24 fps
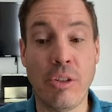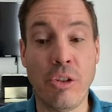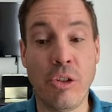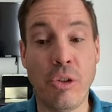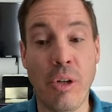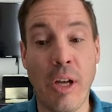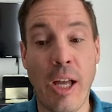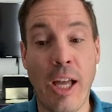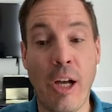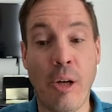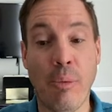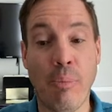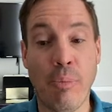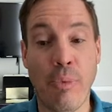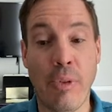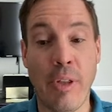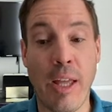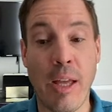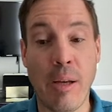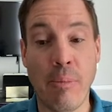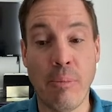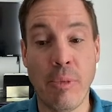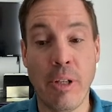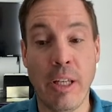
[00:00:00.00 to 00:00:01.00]
and you help
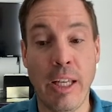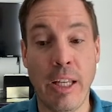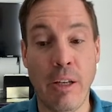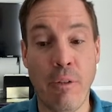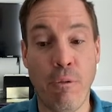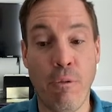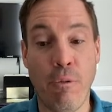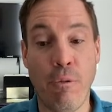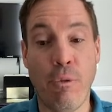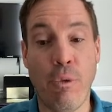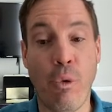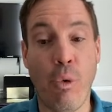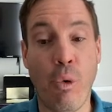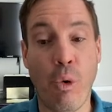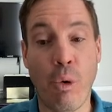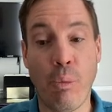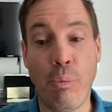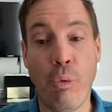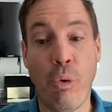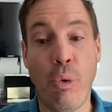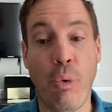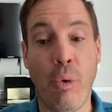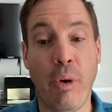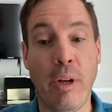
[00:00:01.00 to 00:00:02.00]
them in 4
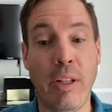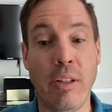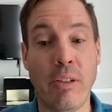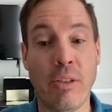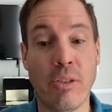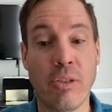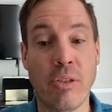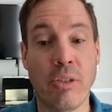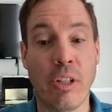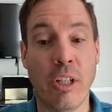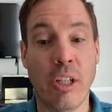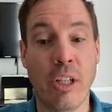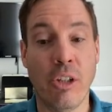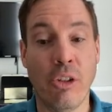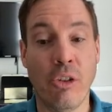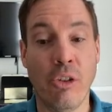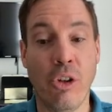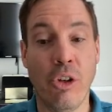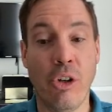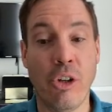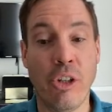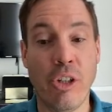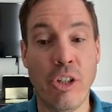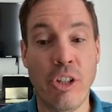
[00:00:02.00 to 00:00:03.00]
points
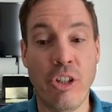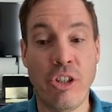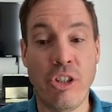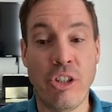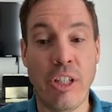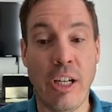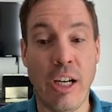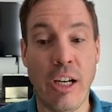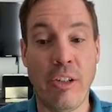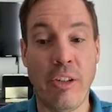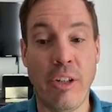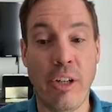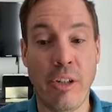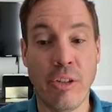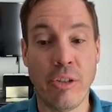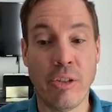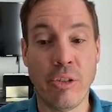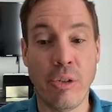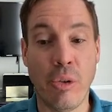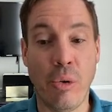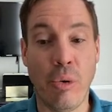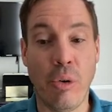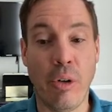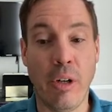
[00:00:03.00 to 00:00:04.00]
learn to share their
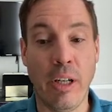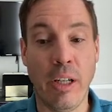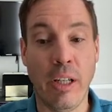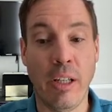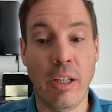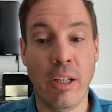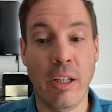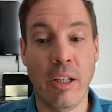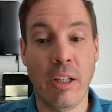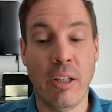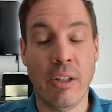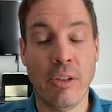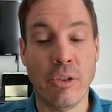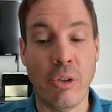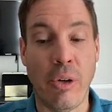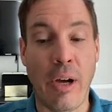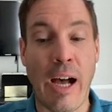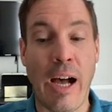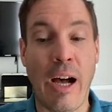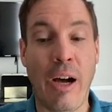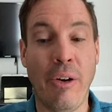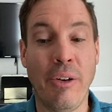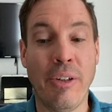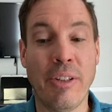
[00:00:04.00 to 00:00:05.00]
story. So
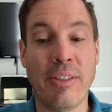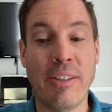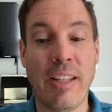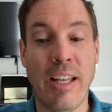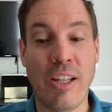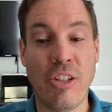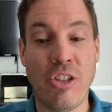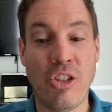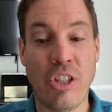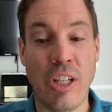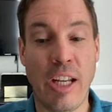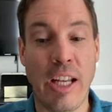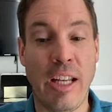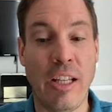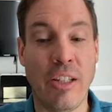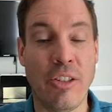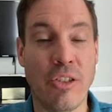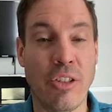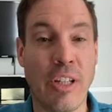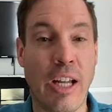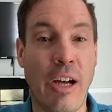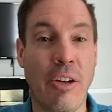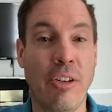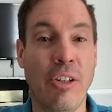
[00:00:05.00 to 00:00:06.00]
how has that
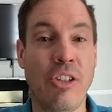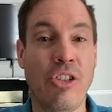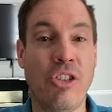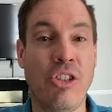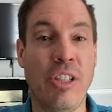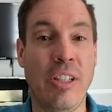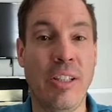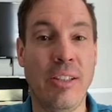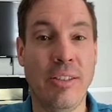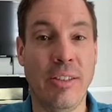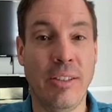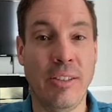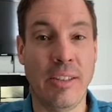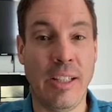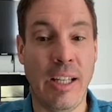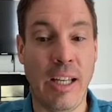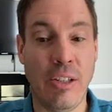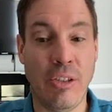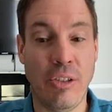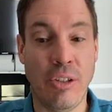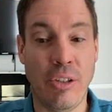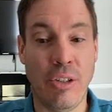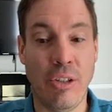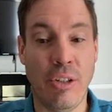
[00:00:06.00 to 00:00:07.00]
changed? How did Jesus
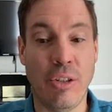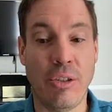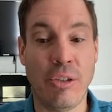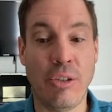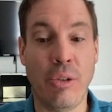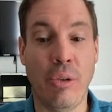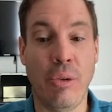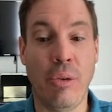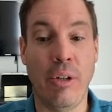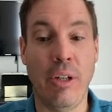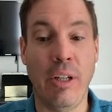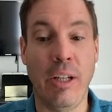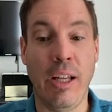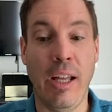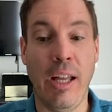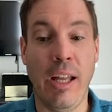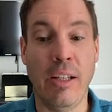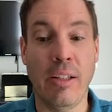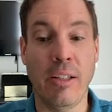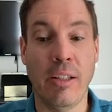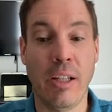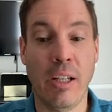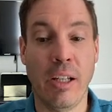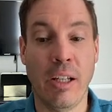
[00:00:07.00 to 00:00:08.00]
enter your story?
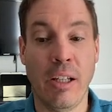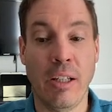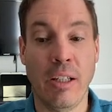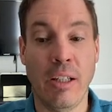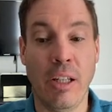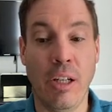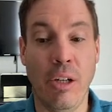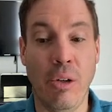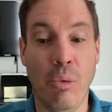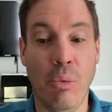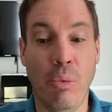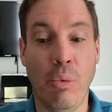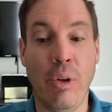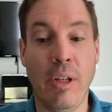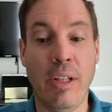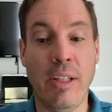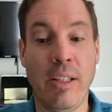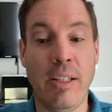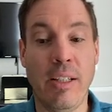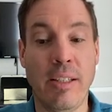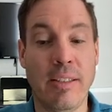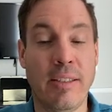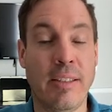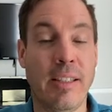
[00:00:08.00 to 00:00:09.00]
And, what
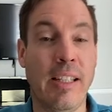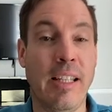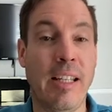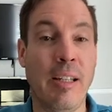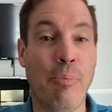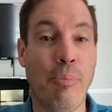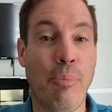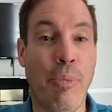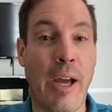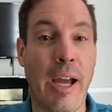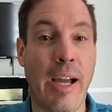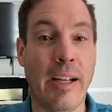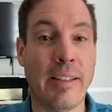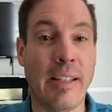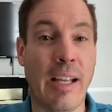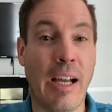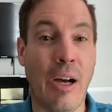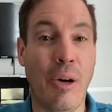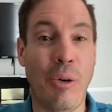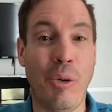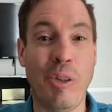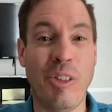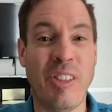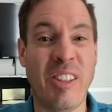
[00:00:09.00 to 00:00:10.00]
is the impact?
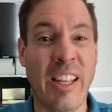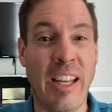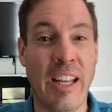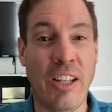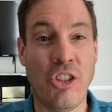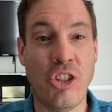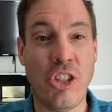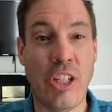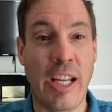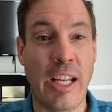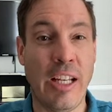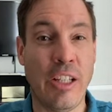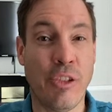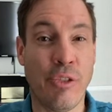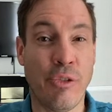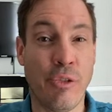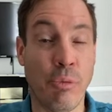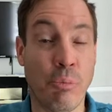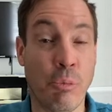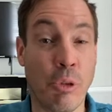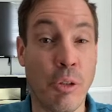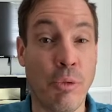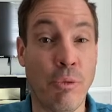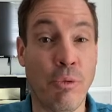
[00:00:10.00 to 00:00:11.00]
How has that changed
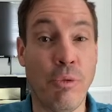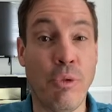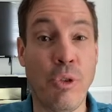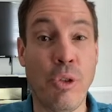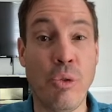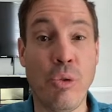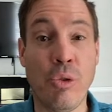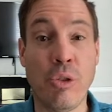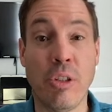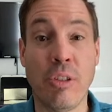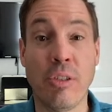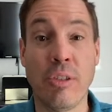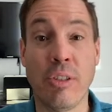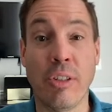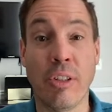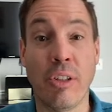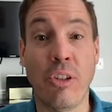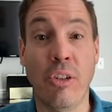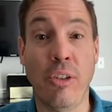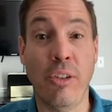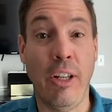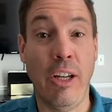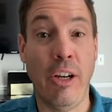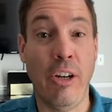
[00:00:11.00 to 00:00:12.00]
from confusion to
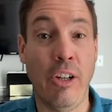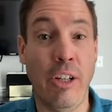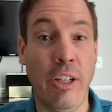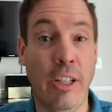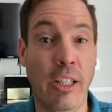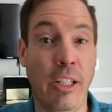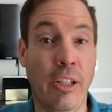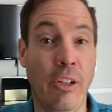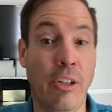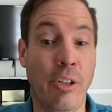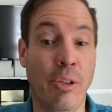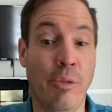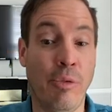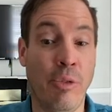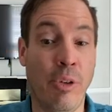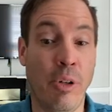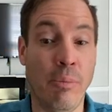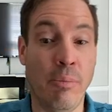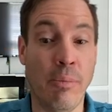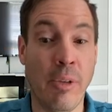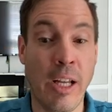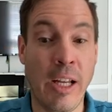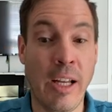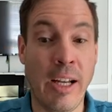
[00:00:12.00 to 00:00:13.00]
clarity, or
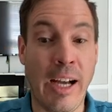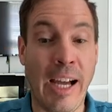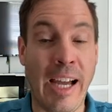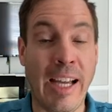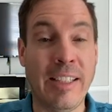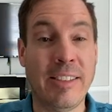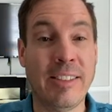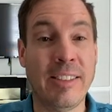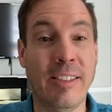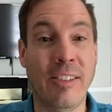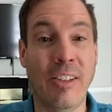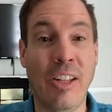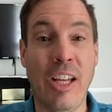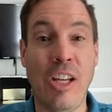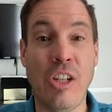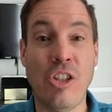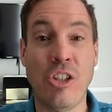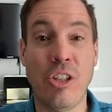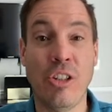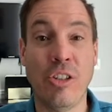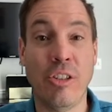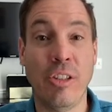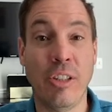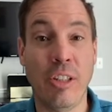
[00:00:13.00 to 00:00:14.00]
from
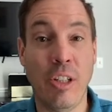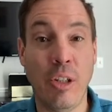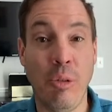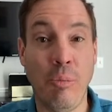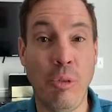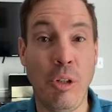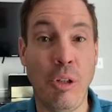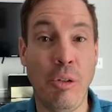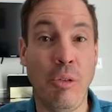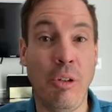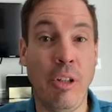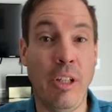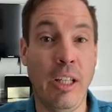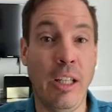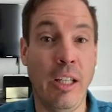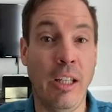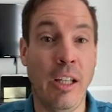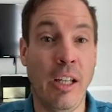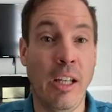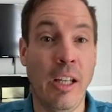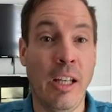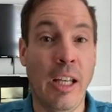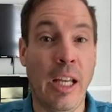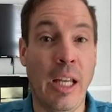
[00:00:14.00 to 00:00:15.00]
isolation to community?
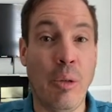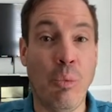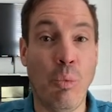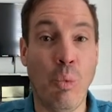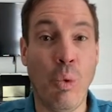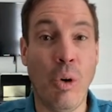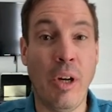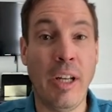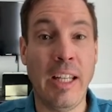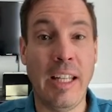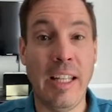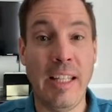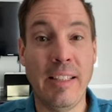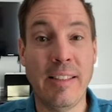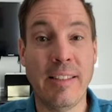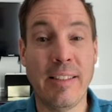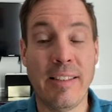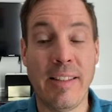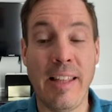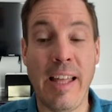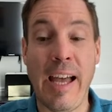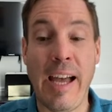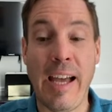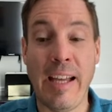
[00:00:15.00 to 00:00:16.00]
And what
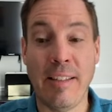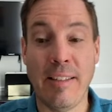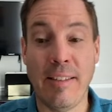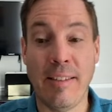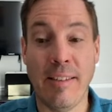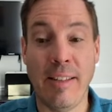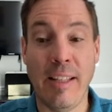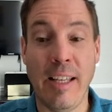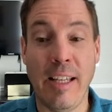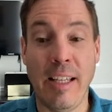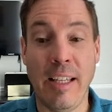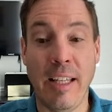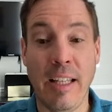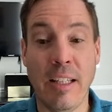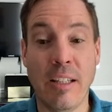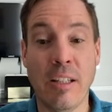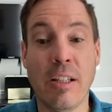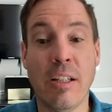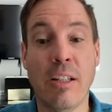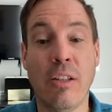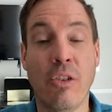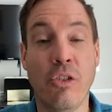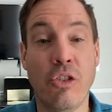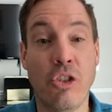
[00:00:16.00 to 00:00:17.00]
is that thing?
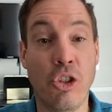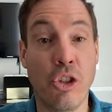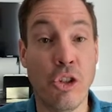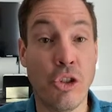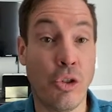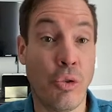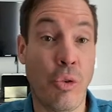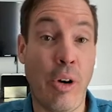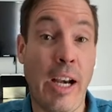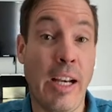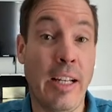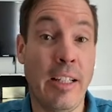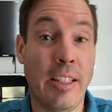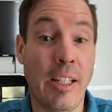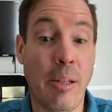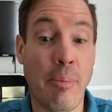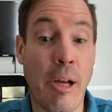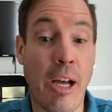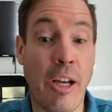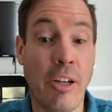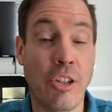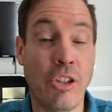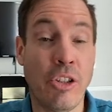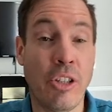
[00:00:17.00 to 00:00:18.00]
And you're training them
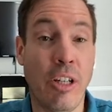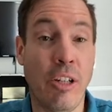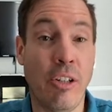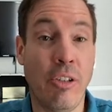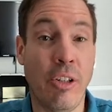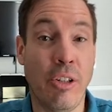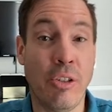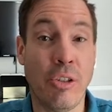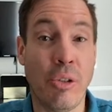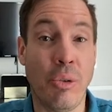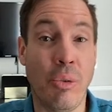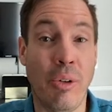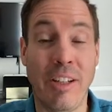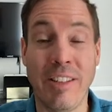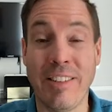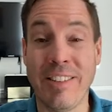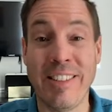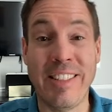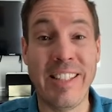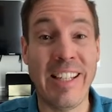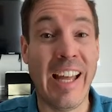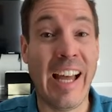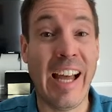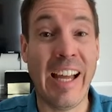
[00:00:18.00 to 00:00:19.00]
how to share their story. It's
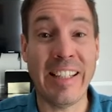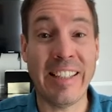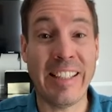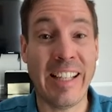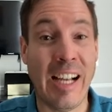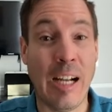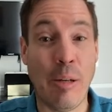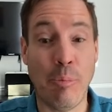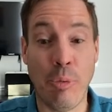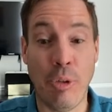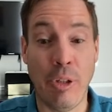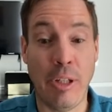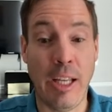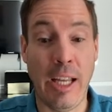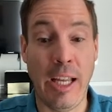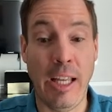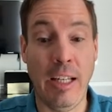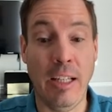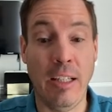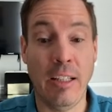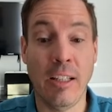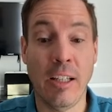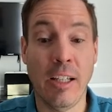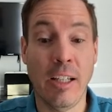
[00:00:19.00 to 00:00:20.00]
not
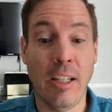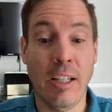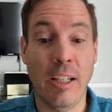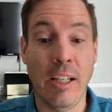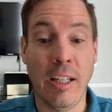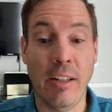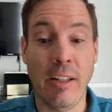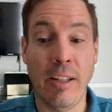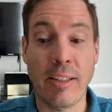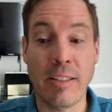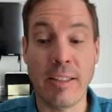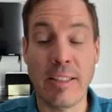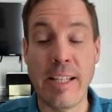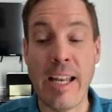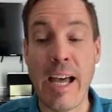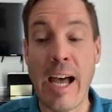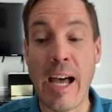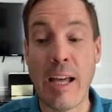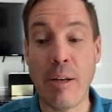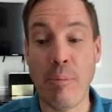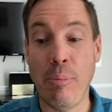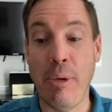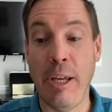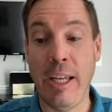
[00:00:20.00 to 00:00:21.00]
complicated, and let's
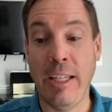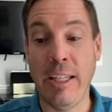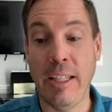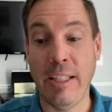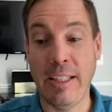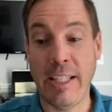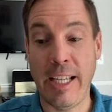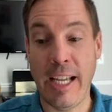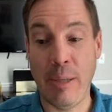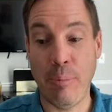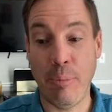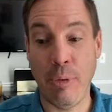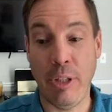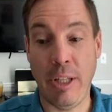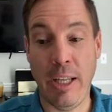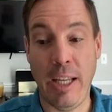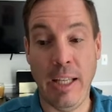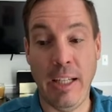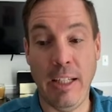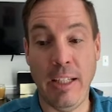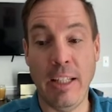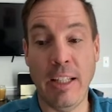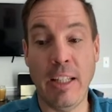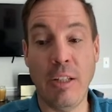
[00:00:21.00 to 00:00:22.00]
not make it
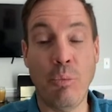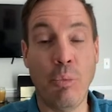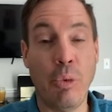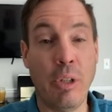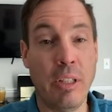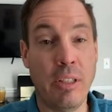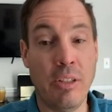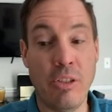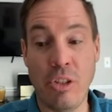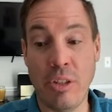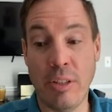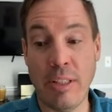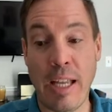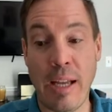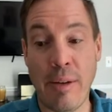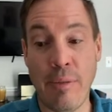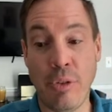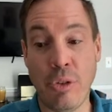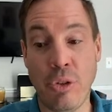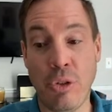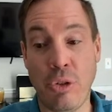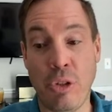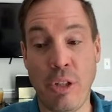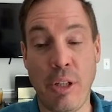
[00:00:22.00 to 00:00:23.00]
complicated. And we just have
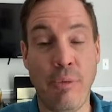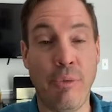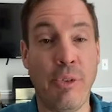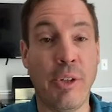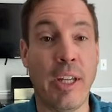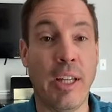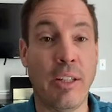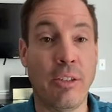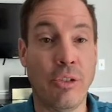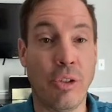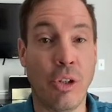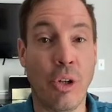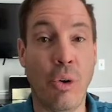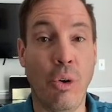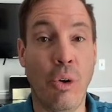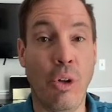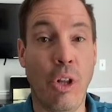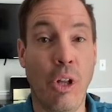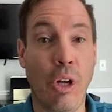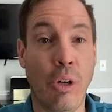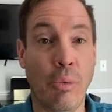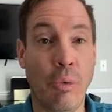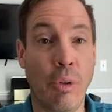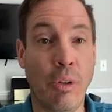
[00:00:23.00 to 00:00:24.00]
a certificate to go
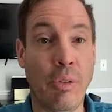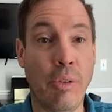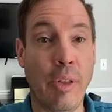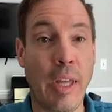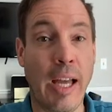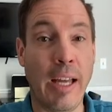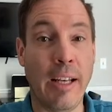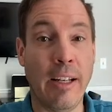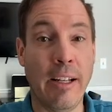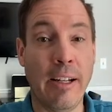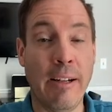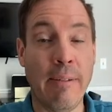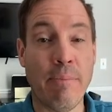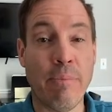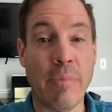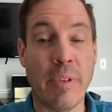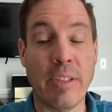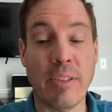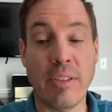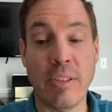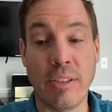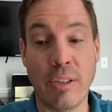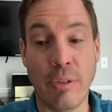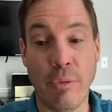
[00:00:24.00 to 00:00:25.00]
along with that.
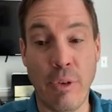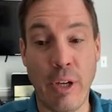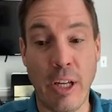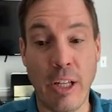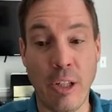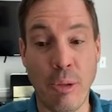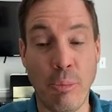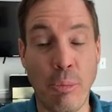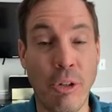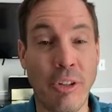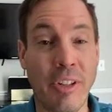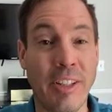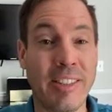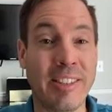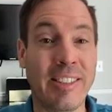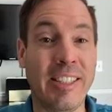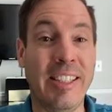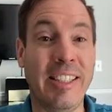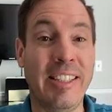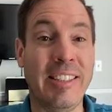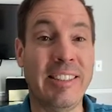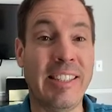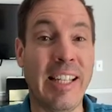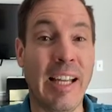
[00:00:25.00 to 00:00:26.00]
This is available in the
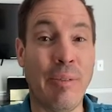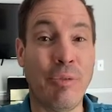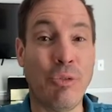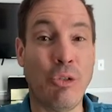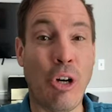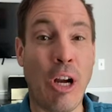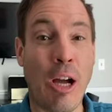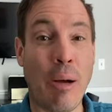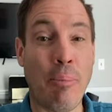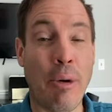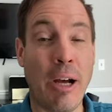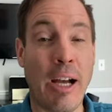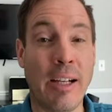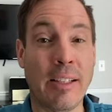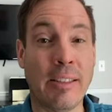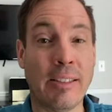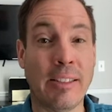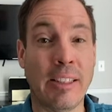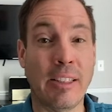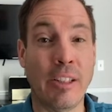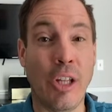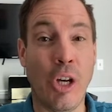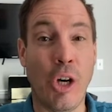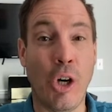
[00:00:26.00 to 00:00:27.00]
City Staff
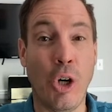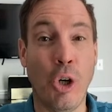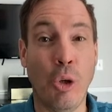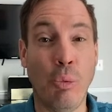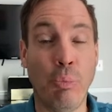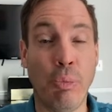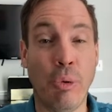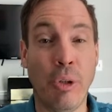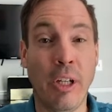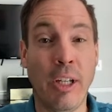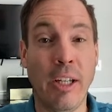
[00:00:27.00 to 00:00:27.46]
Dropbox, in the Hope